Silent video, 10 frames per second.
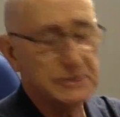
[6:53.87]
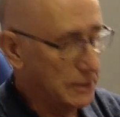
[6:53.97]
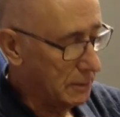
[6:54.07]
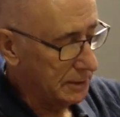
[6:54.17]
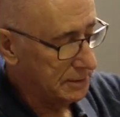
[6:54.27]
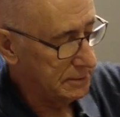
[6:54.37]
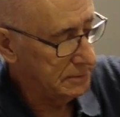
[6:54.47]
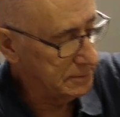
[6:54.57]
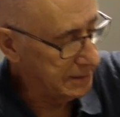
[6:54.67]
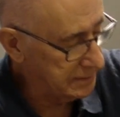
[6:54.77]
So I
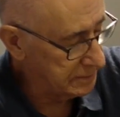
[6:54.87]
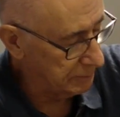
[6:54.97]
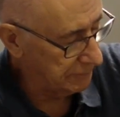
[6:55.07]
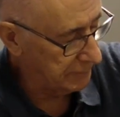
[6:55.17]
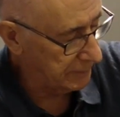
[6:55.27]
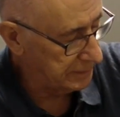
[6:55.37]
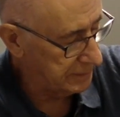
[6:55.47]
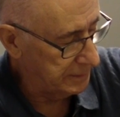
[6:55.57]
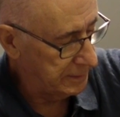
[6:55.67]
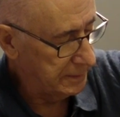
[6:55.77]
tend to prefer
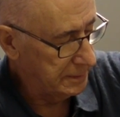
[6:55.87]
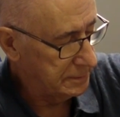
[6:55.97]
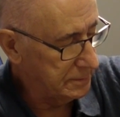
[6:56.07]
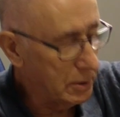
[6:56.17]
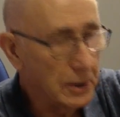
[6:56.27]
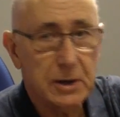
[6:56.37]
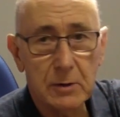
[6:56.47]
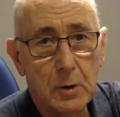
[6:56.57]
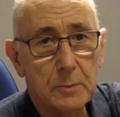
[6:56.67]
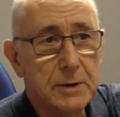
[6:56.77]
the
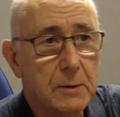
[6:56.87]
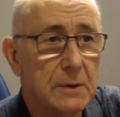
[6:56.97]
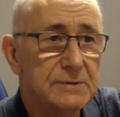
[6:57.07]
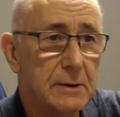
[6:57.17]
micro opening one.